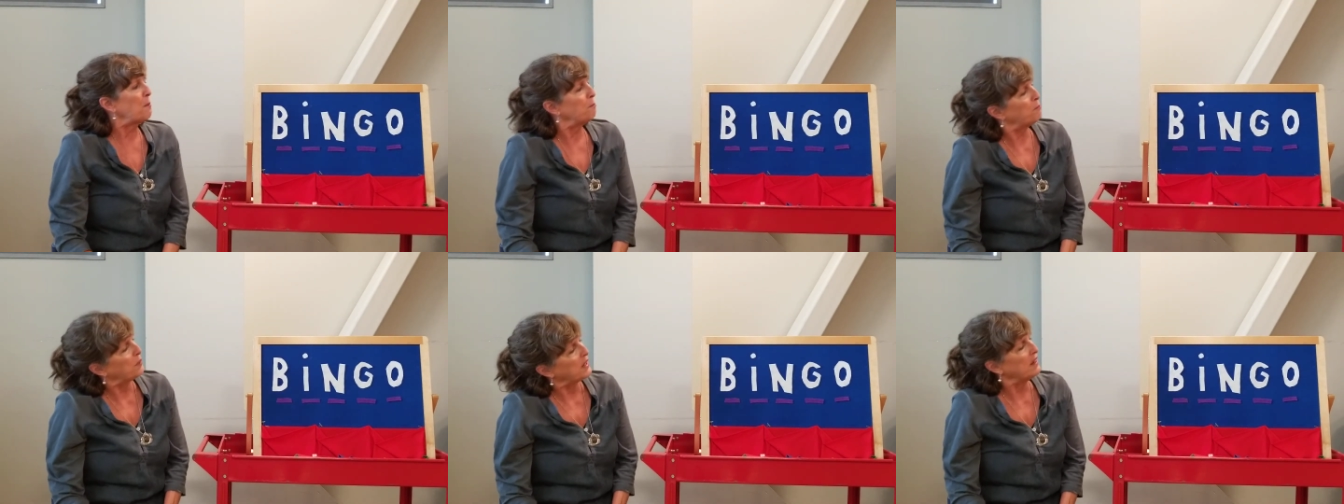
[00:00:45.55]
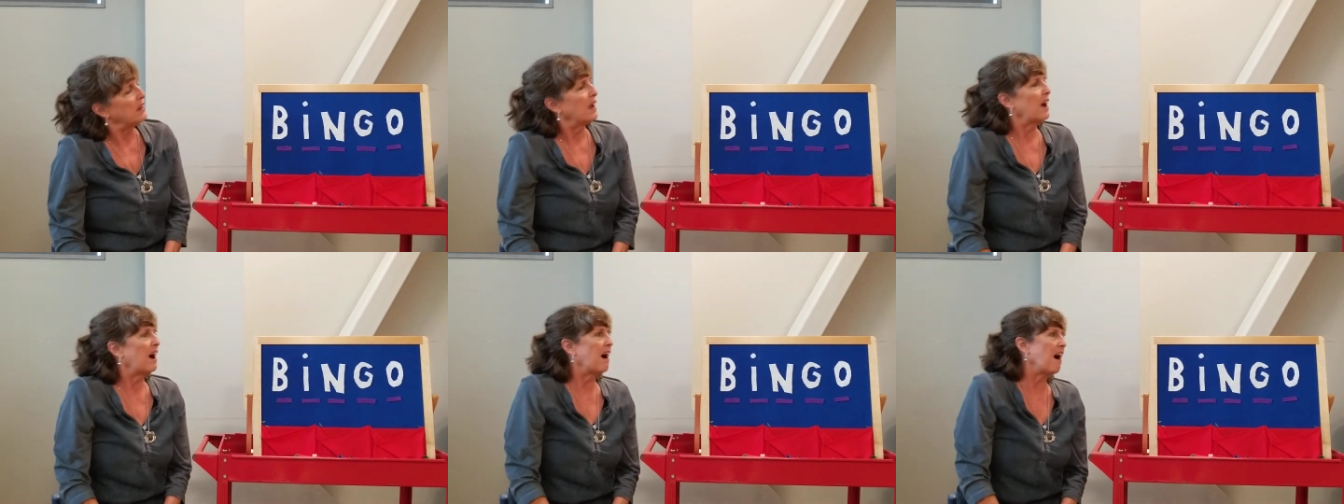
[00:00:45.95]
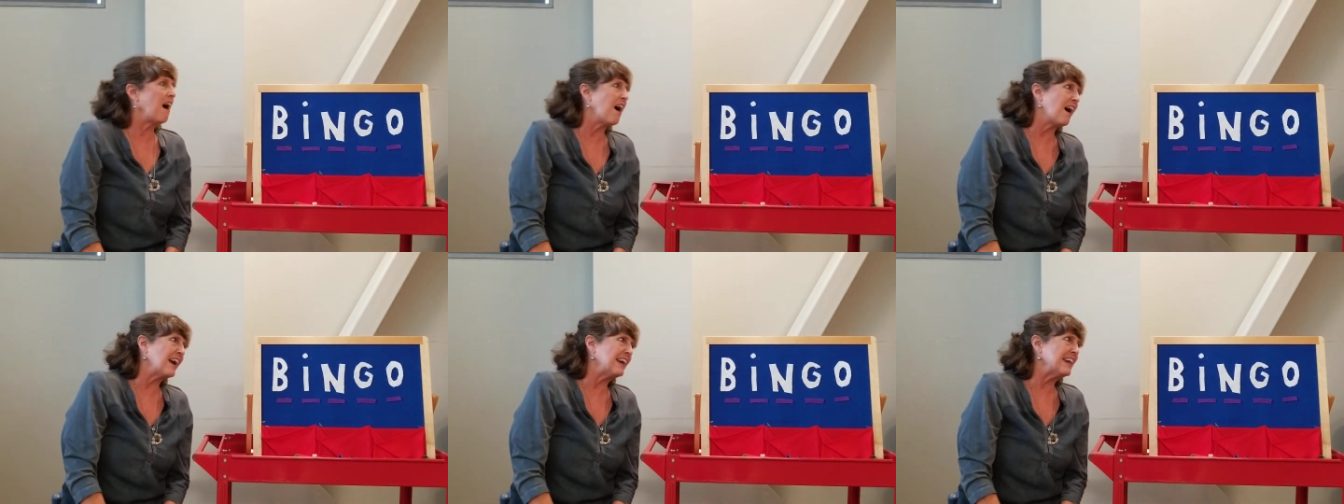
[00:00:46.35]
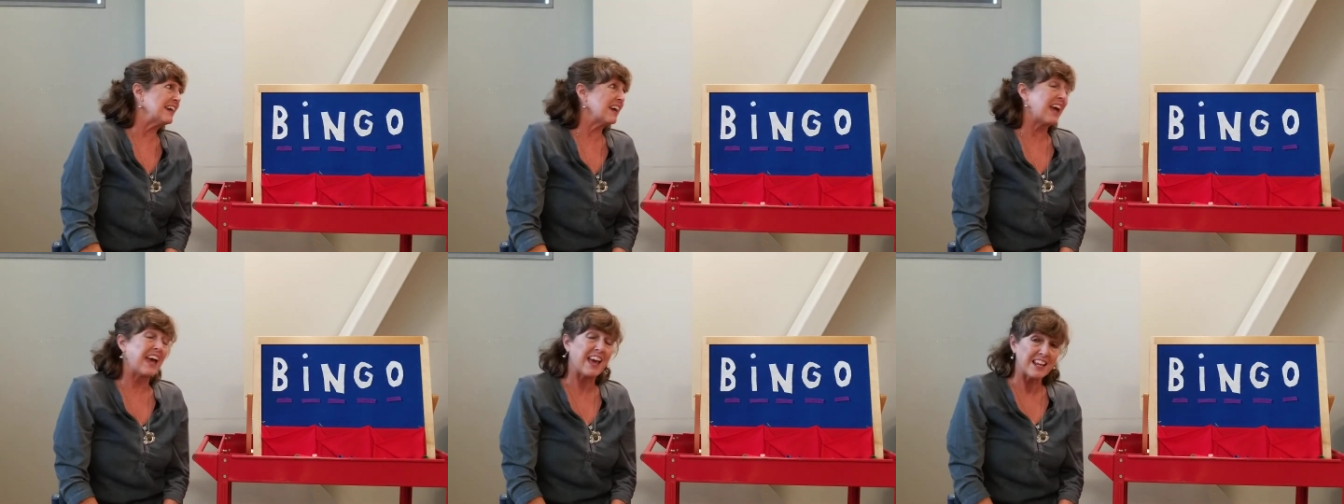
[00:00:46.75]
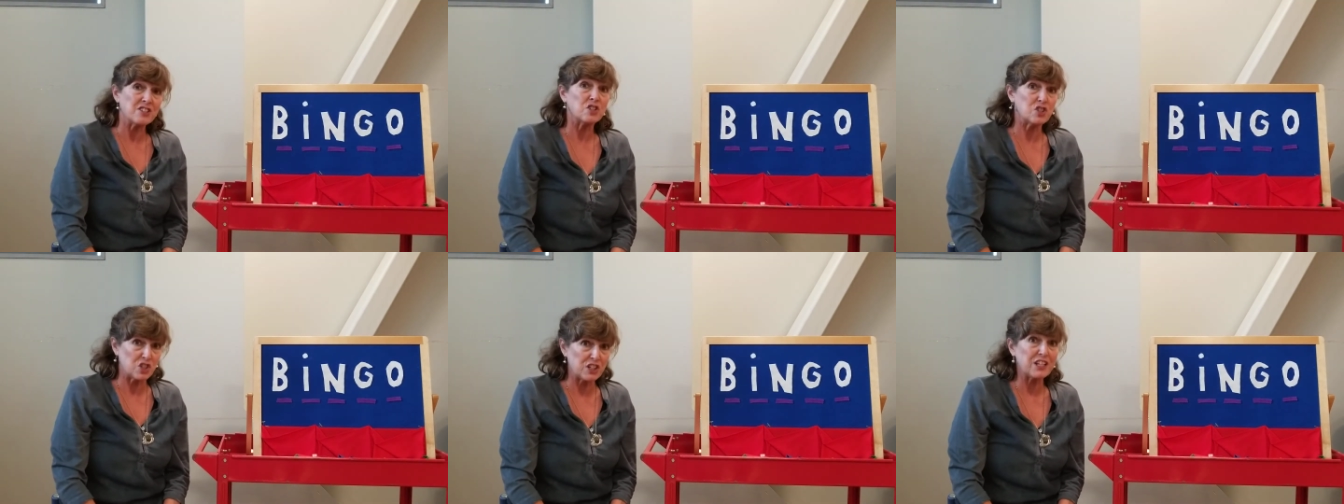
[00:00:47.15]

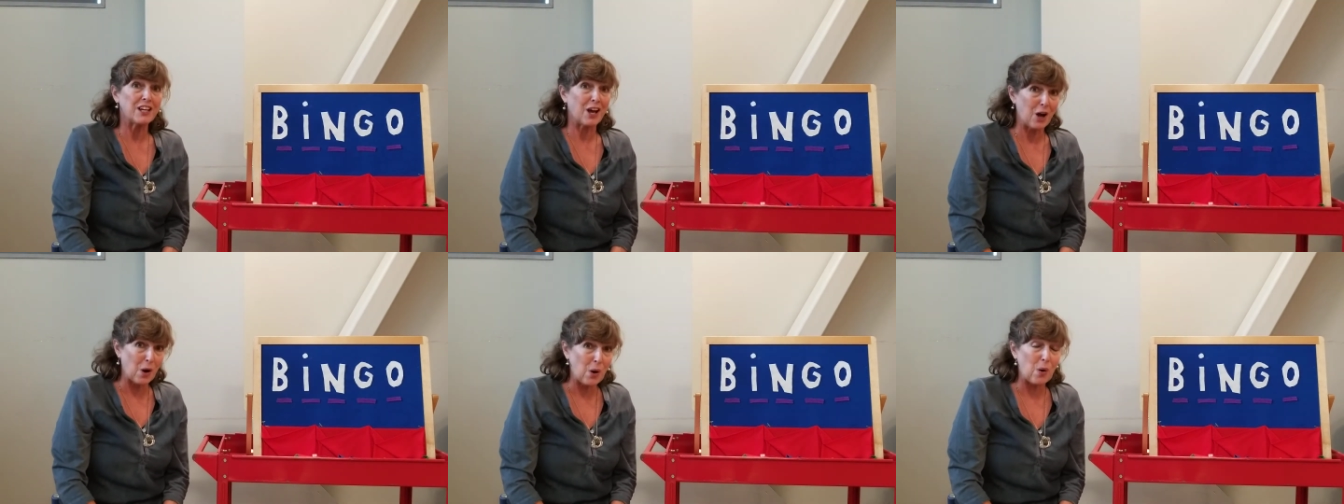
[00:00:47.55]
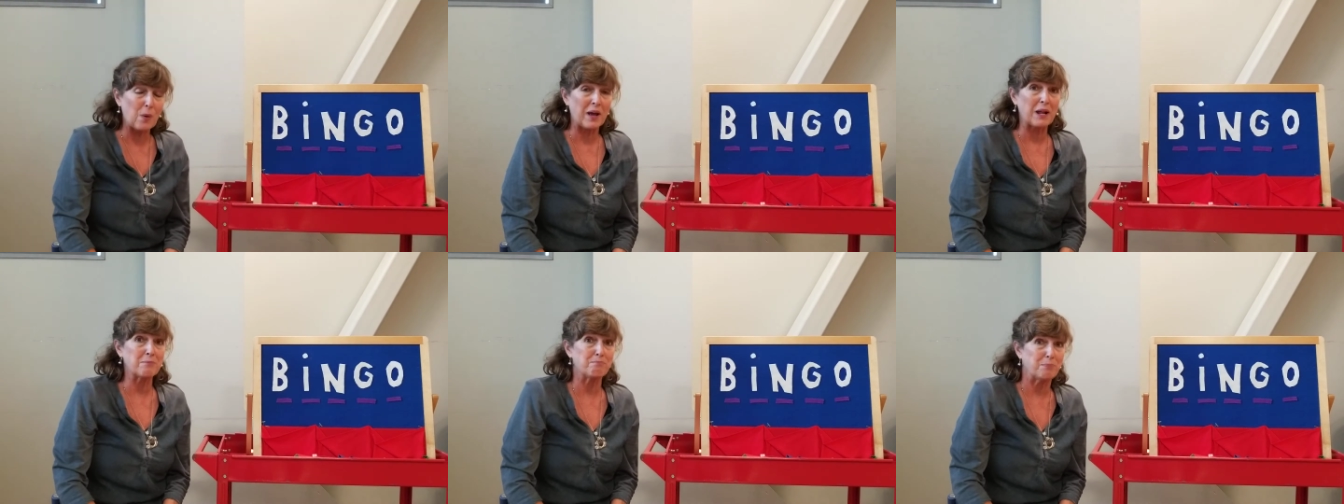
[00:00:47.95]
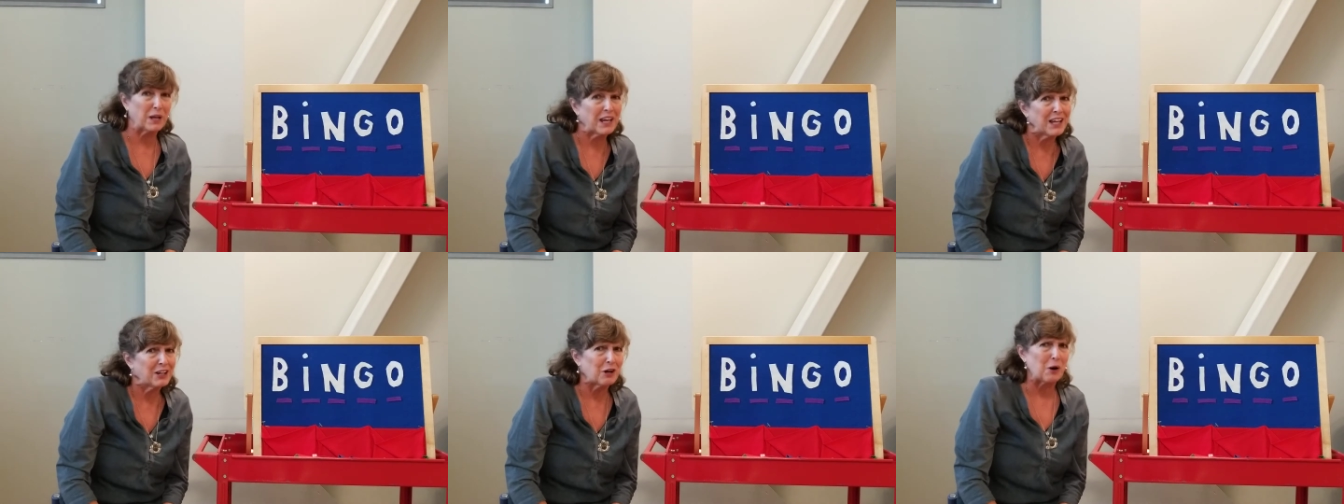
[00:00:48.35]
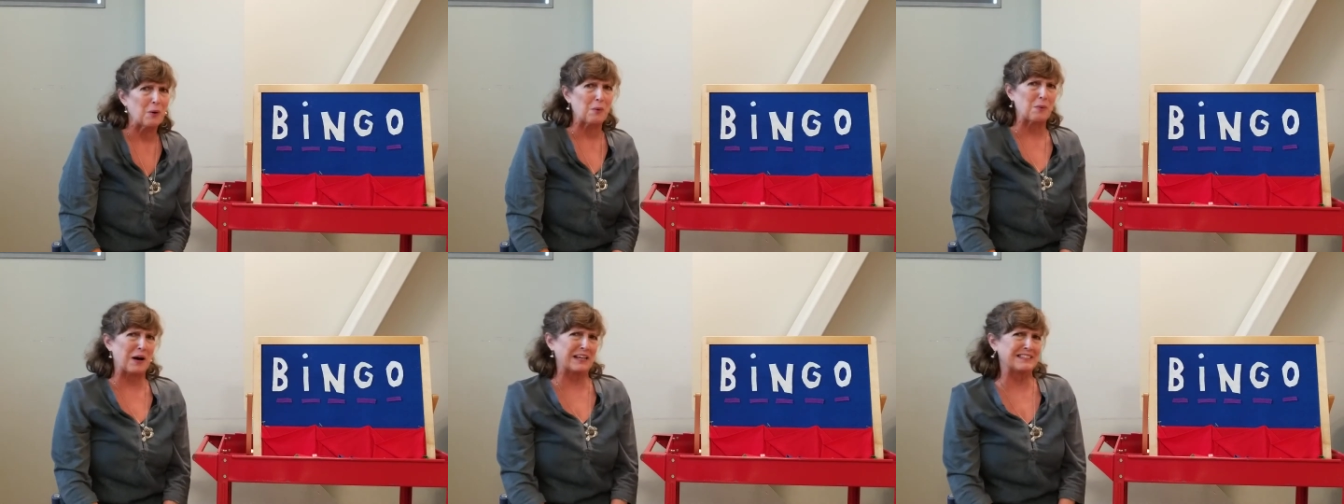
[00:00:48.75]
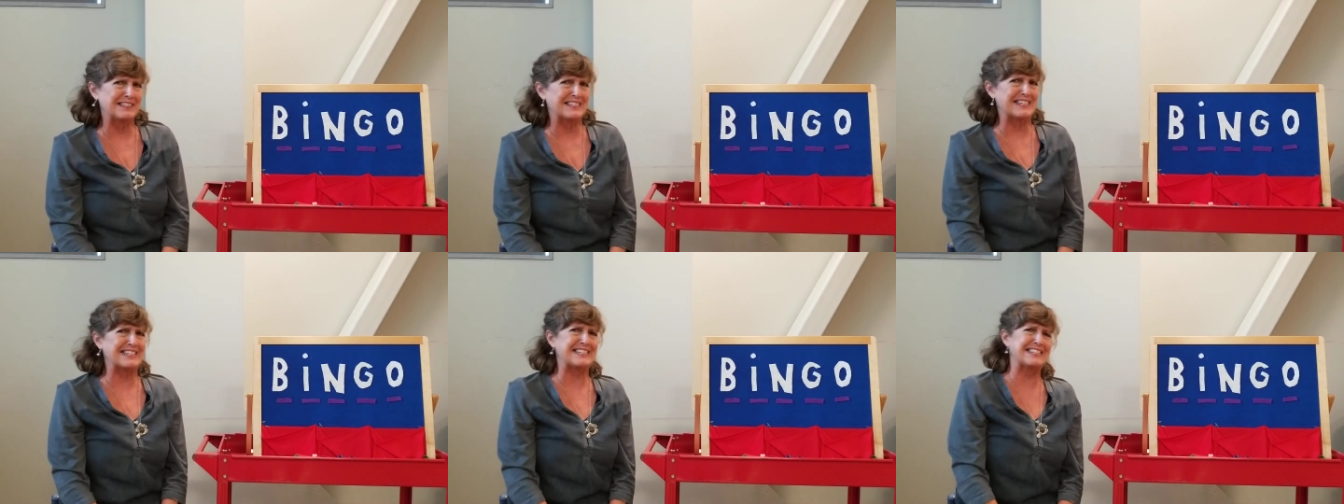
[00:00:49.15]
B-I-N-G-O, and Bingo
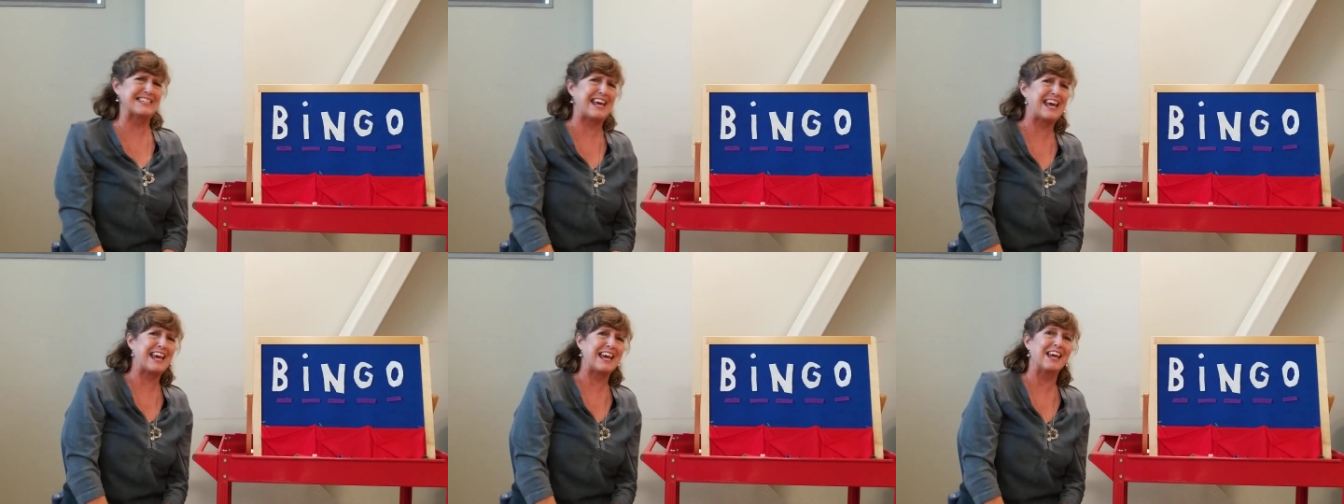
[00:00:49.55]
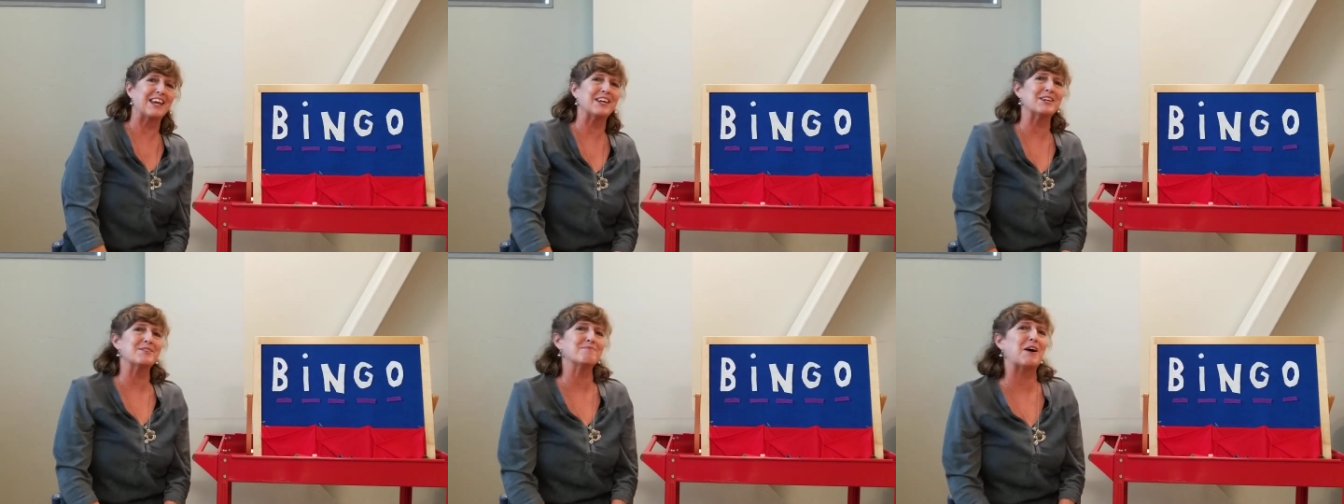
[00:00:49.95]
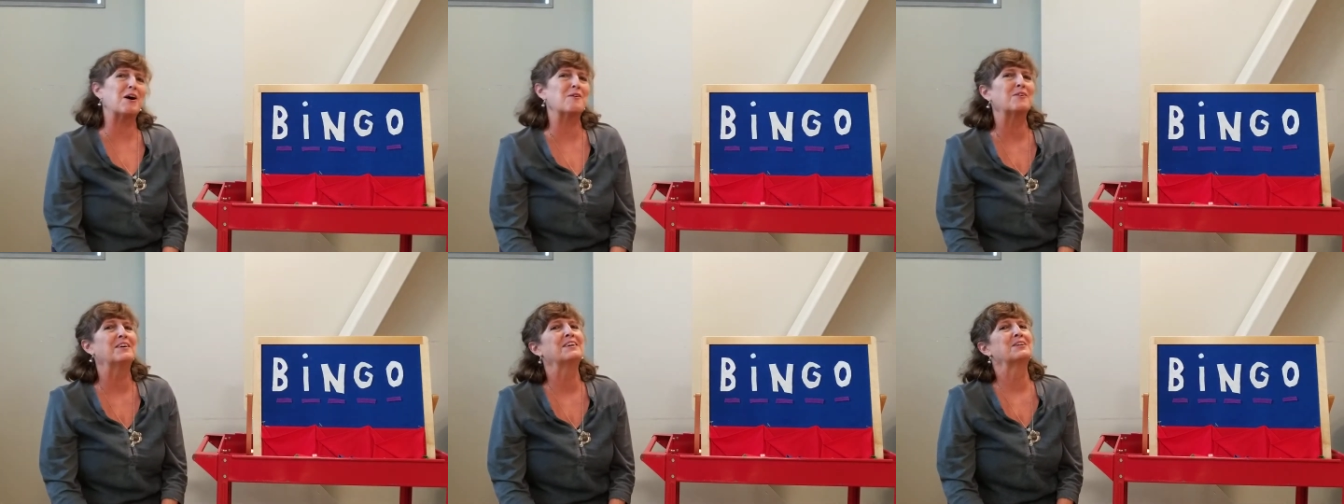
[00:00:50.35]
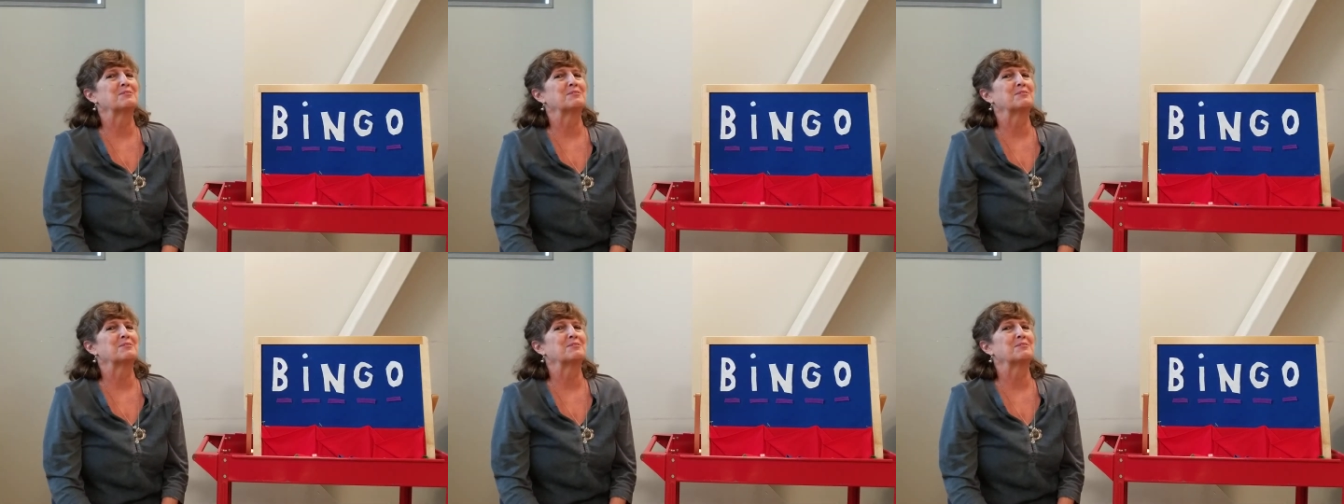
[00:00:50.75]
was his name. Oh,